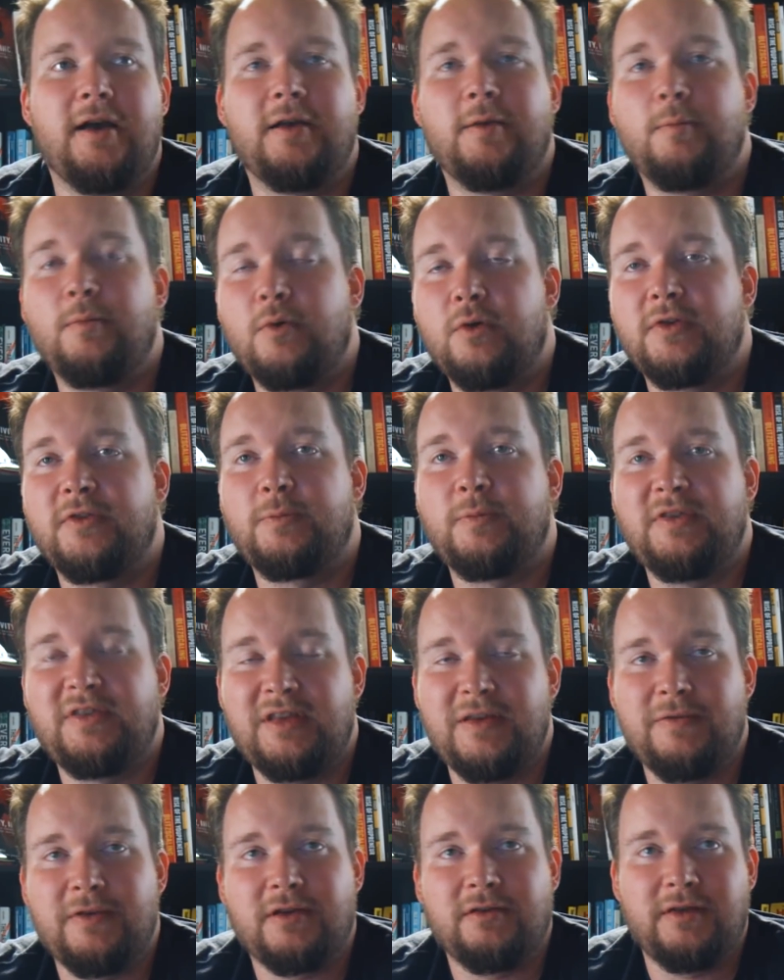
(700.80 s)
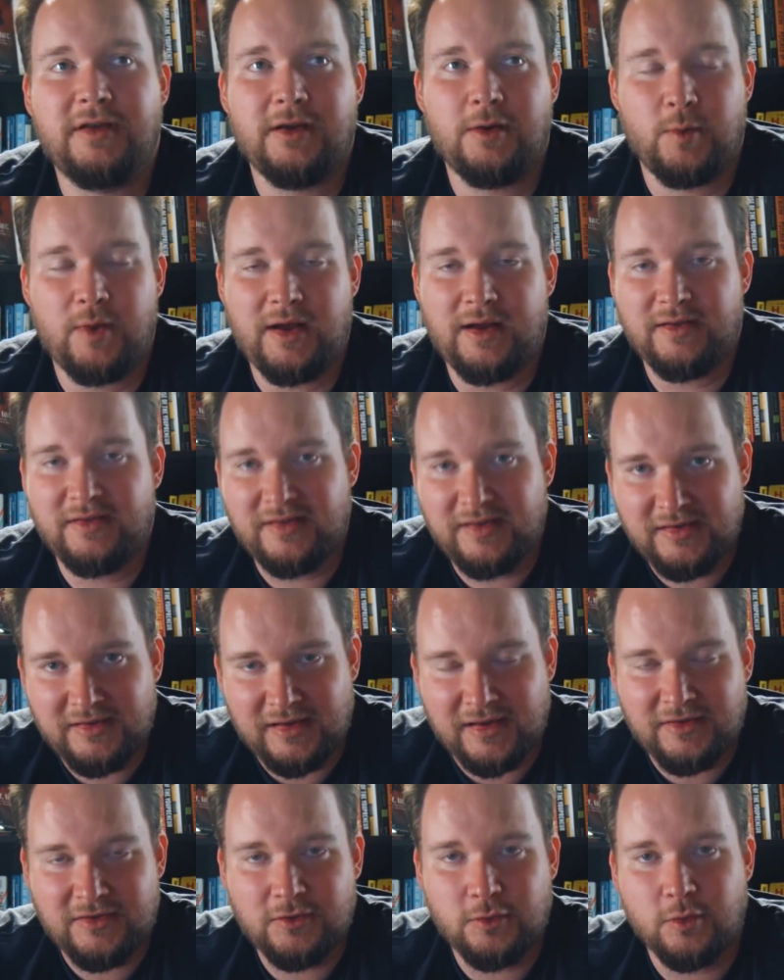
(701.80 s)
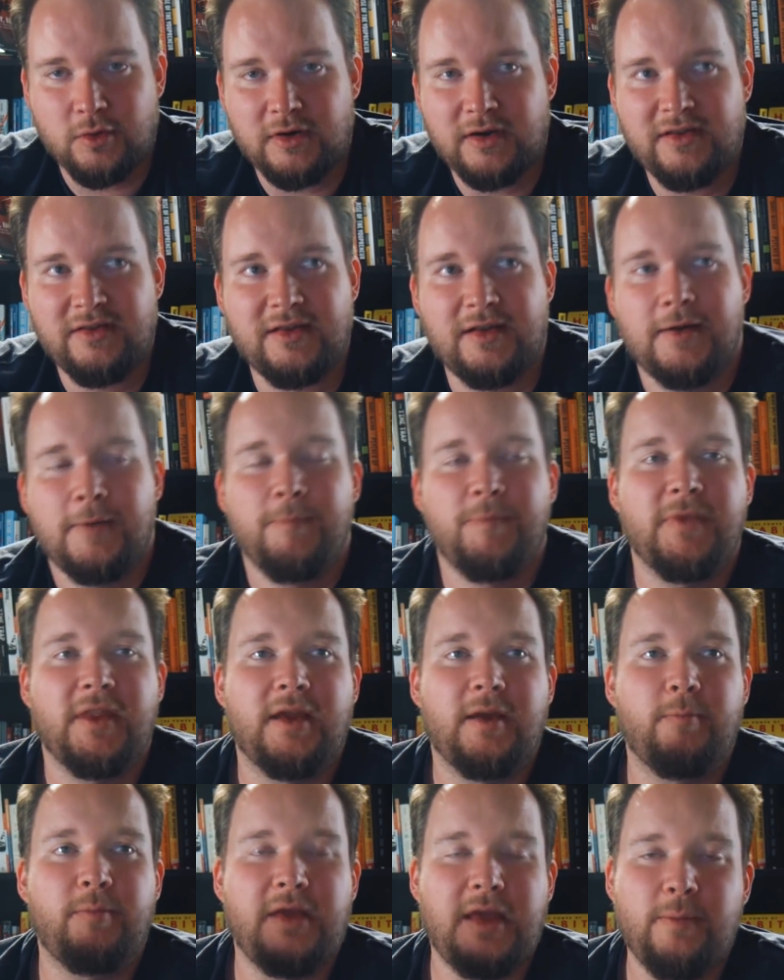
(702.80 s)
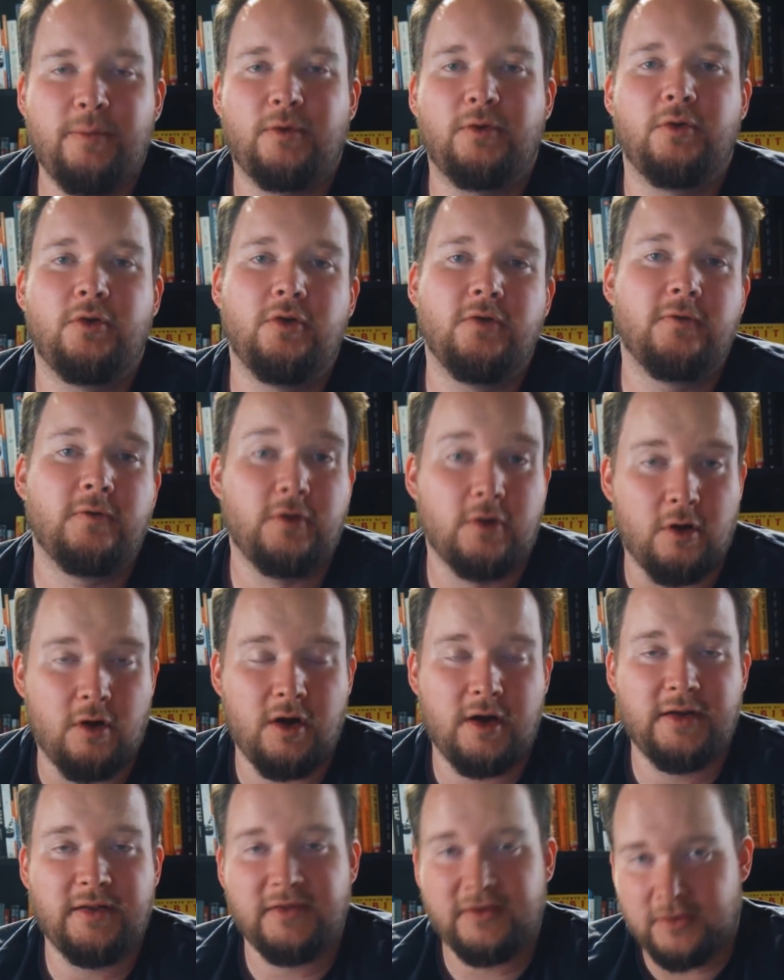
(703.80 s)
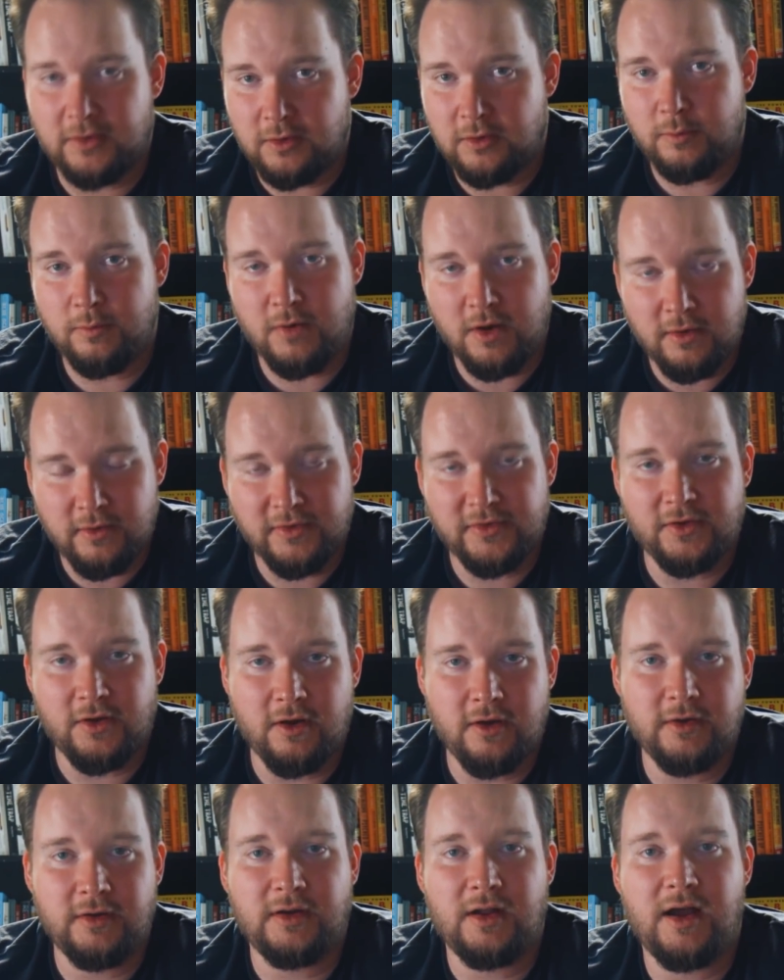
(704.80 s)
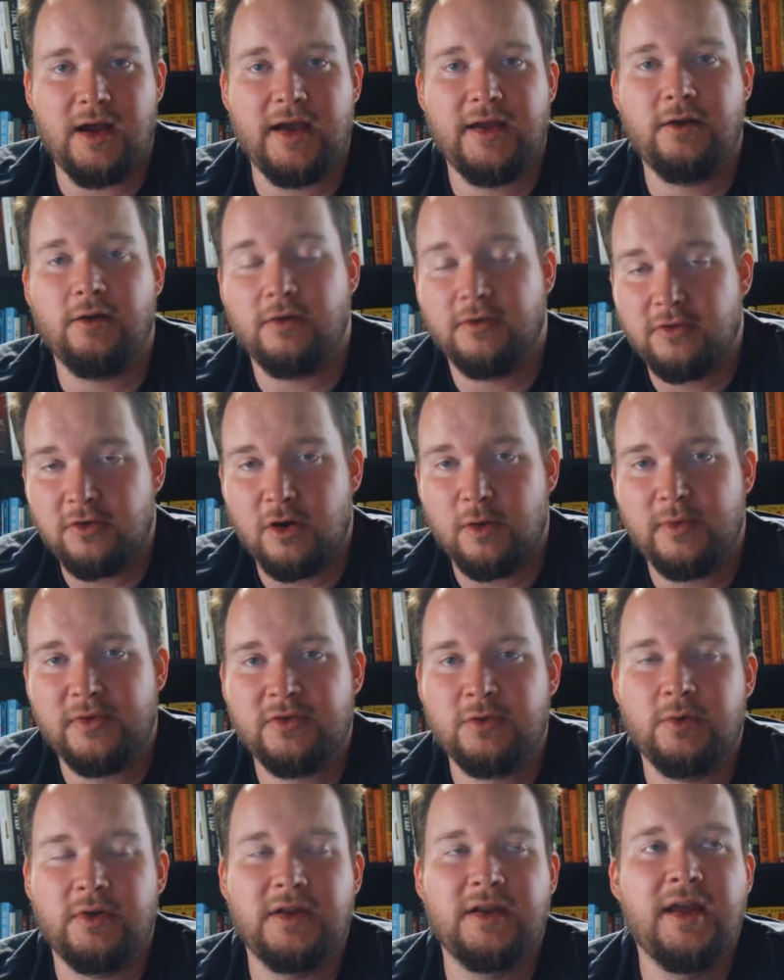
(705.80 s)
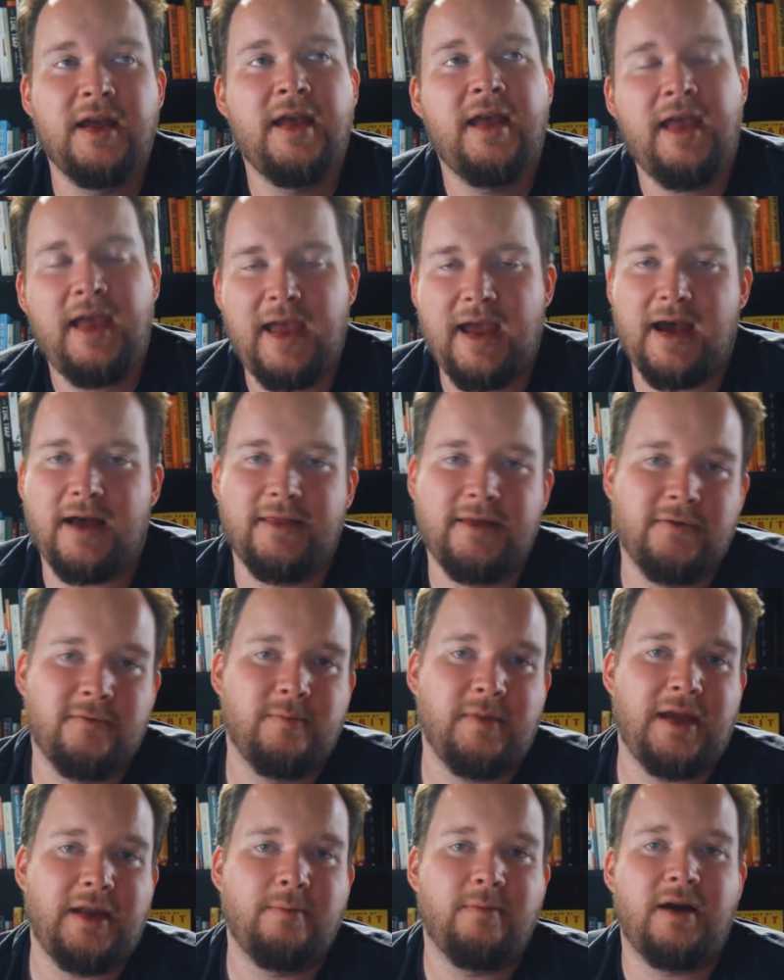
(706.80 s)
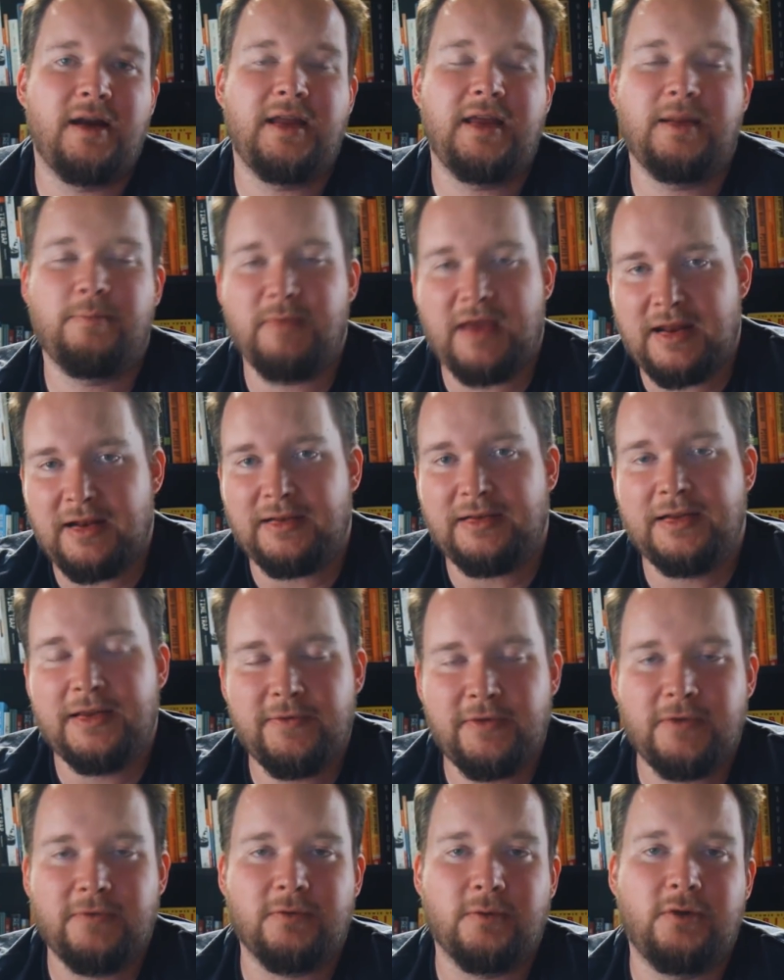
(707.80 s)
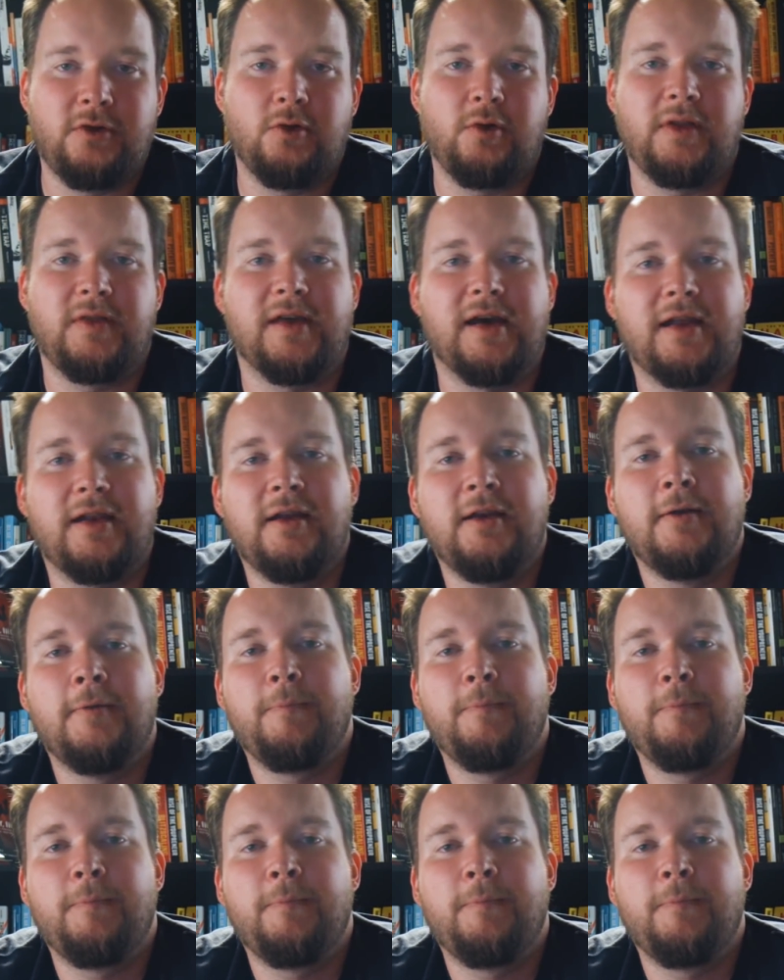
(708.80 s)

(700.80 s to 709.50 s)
more specifically around success stories that people who've gone and sold models online on Turbosquid, how they've made money and made a living from doing that.